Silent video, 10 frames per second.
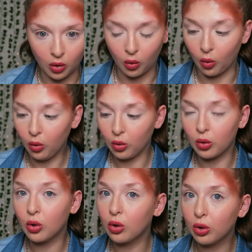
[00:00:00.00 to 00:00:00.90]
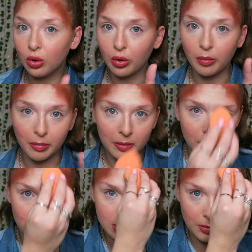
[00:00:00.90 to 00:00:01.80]
Oh, might be
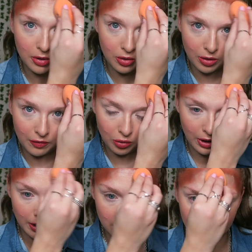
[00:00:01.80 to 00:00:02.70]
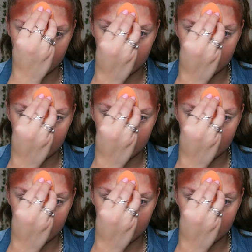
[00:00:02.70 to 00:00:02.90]
onto something on the forehead.